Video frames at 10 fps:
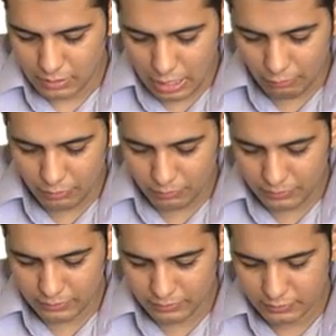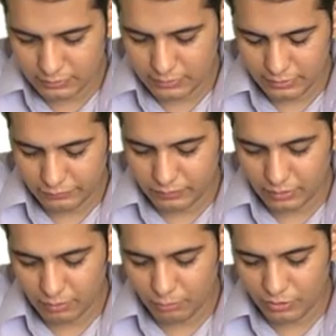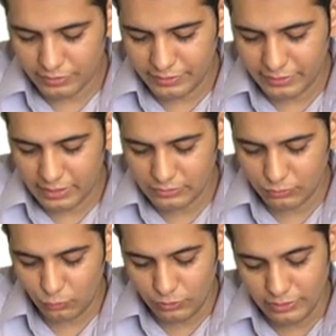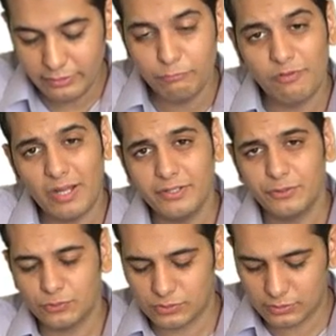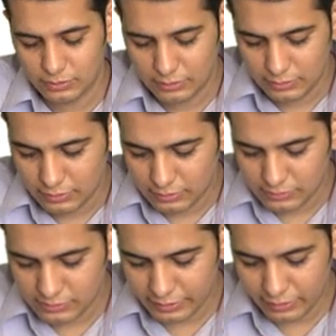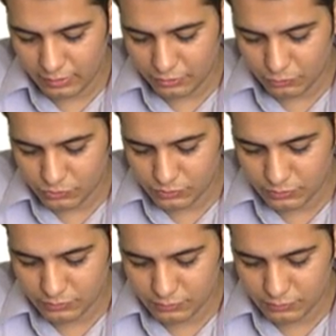However, if the commodity has only one use, single use,